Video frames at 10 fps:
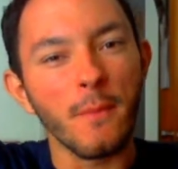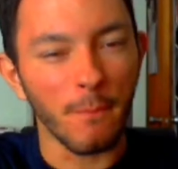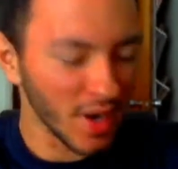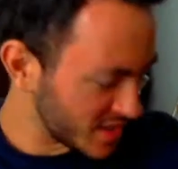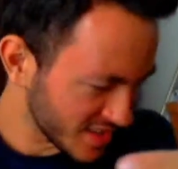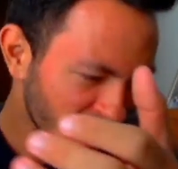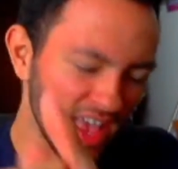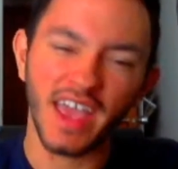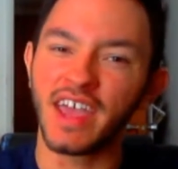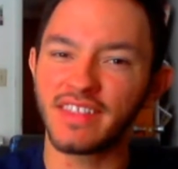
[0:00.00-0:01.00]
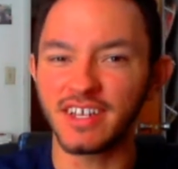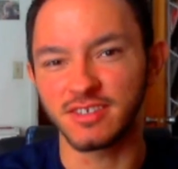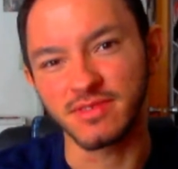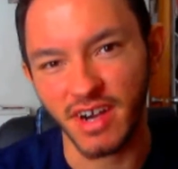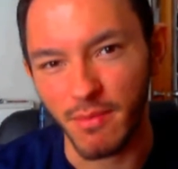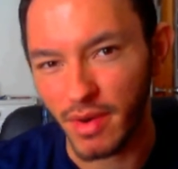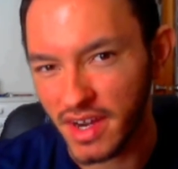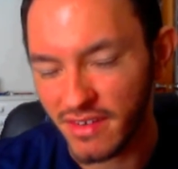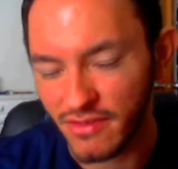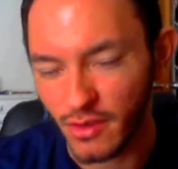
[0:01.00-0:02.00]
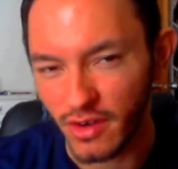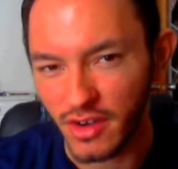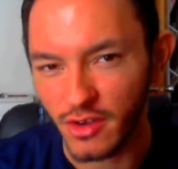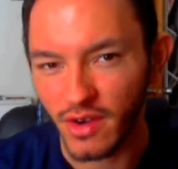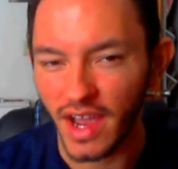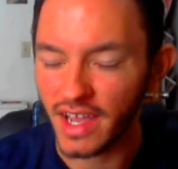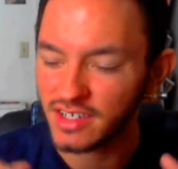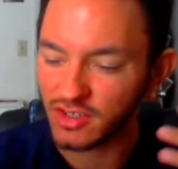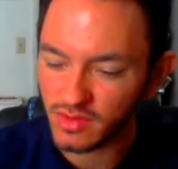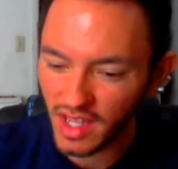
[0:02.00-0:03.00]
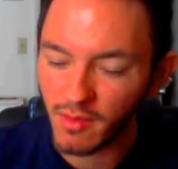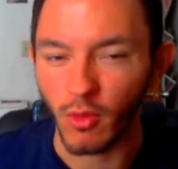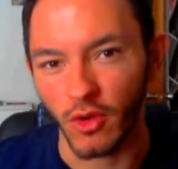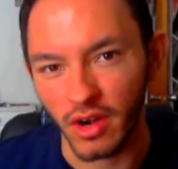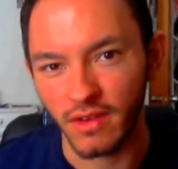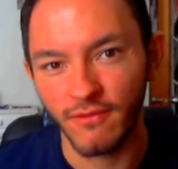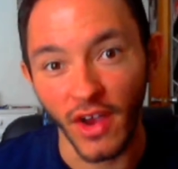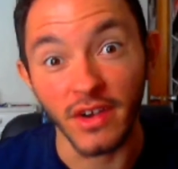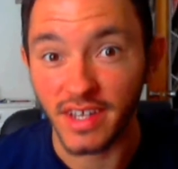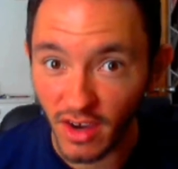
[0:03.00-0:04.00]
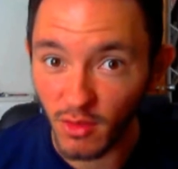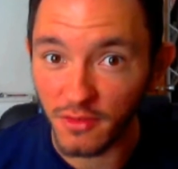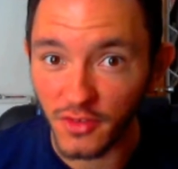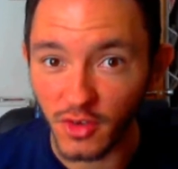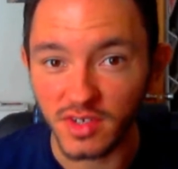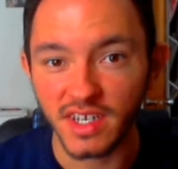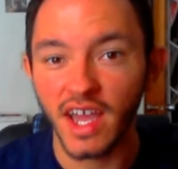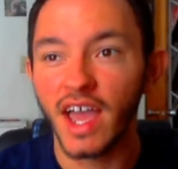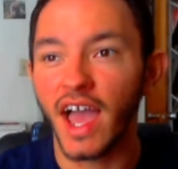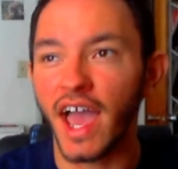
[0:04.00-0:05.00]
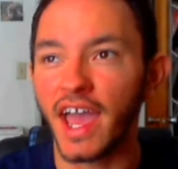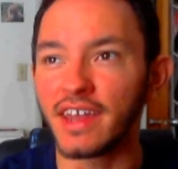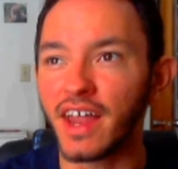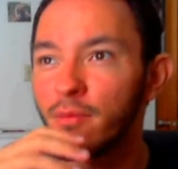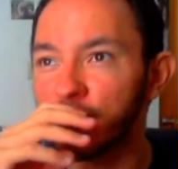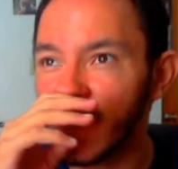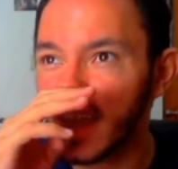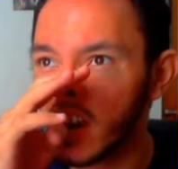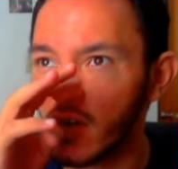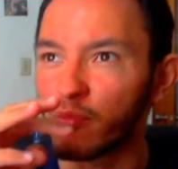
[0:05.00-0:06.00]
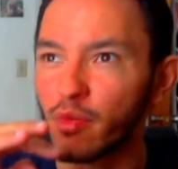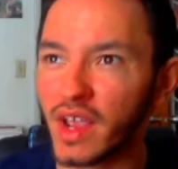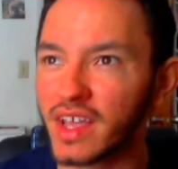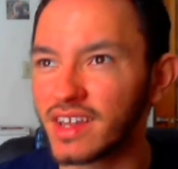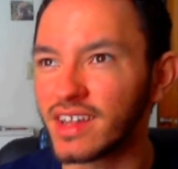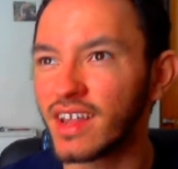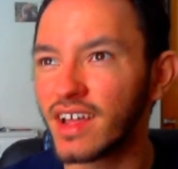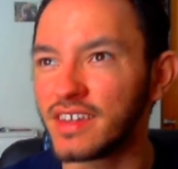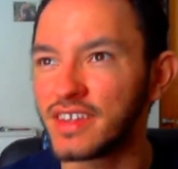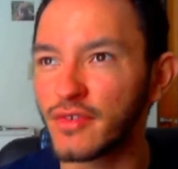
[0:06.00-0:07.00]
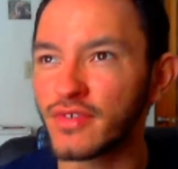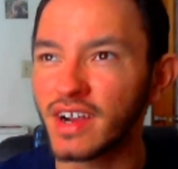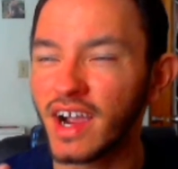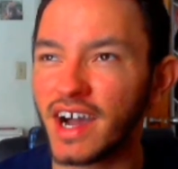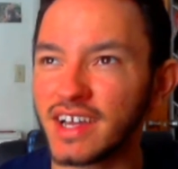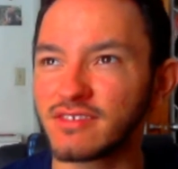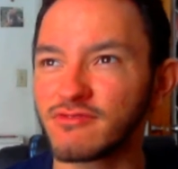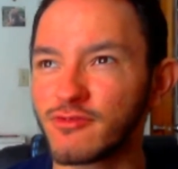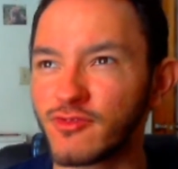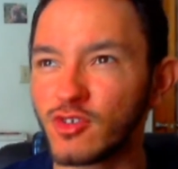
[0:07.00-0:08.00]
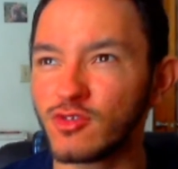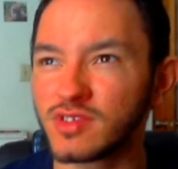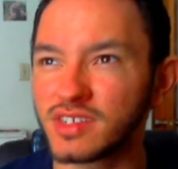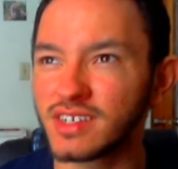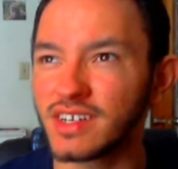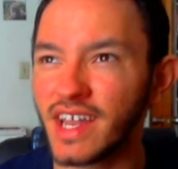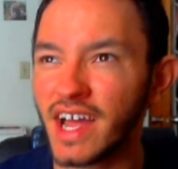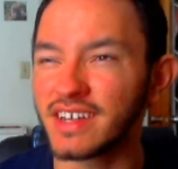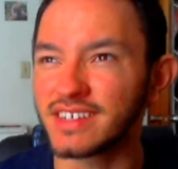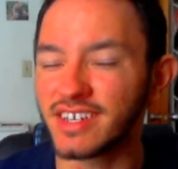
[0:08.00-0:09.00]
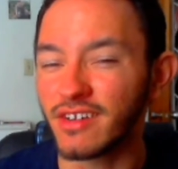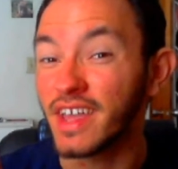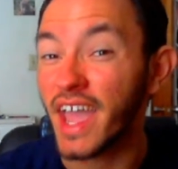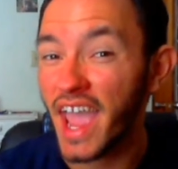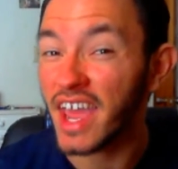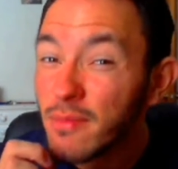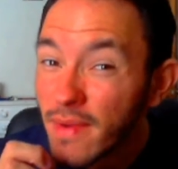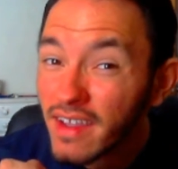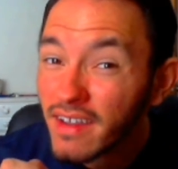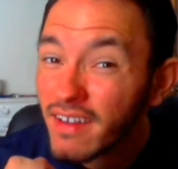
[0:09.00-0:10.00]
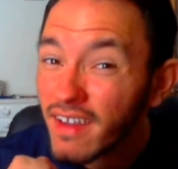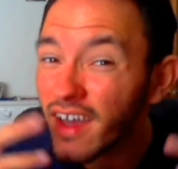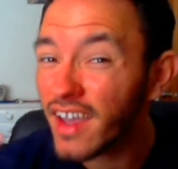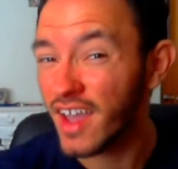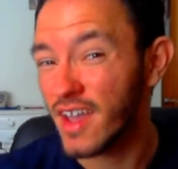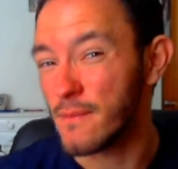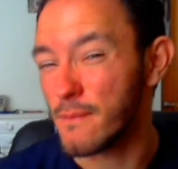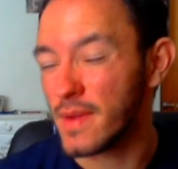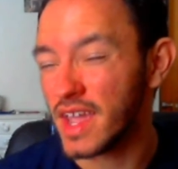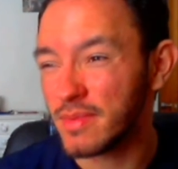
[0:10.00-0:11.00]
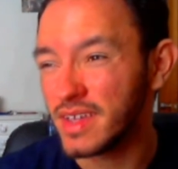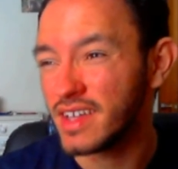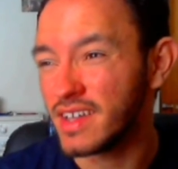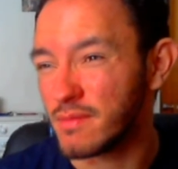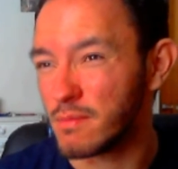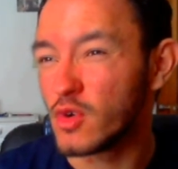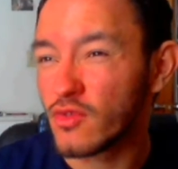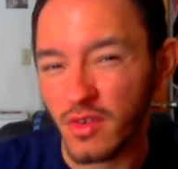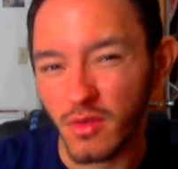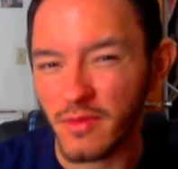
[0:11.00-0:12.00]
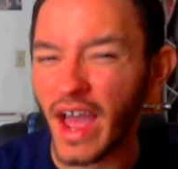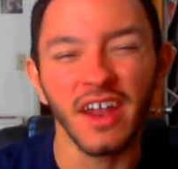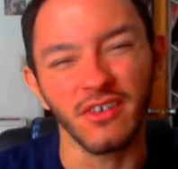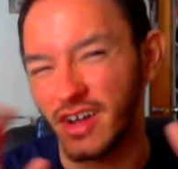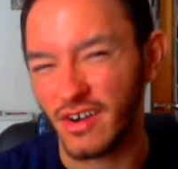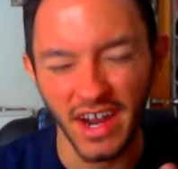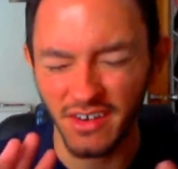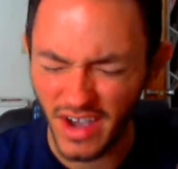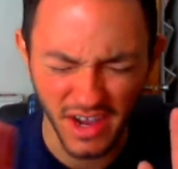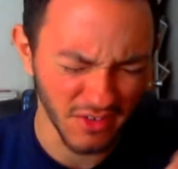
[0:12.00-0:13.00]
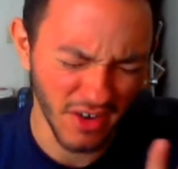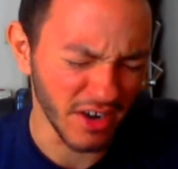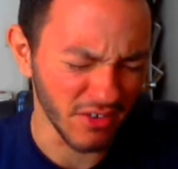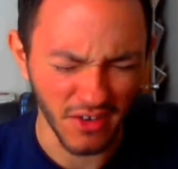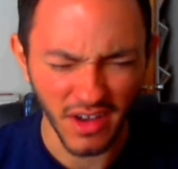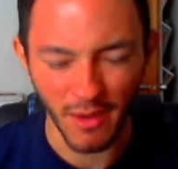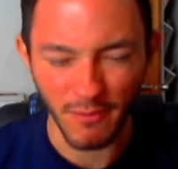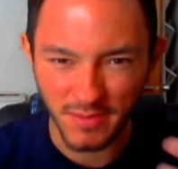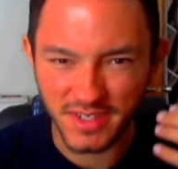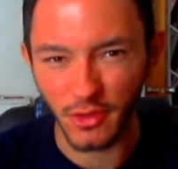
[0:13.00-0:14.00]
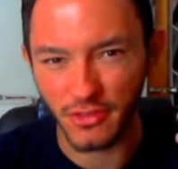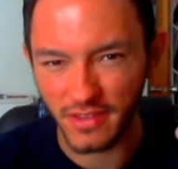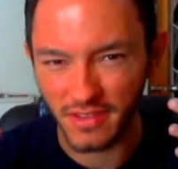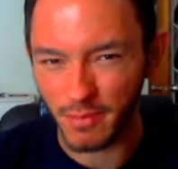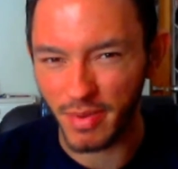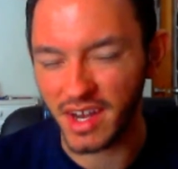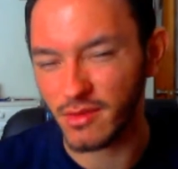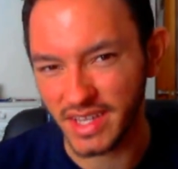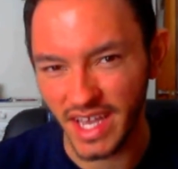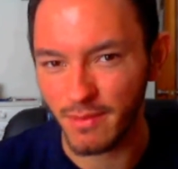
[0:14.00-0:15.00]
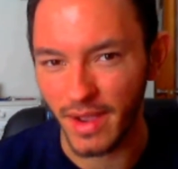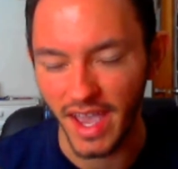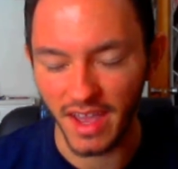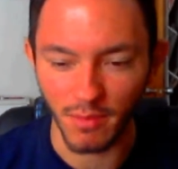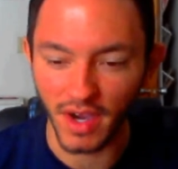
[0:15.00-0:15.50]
But hit that subscribe button if you are new and you would like more fairy tale reviews. And I'm thinking of bringing different kinds of reviews, not necessarily anime, maybe movie. I don't know. I'm still debating with that in my head.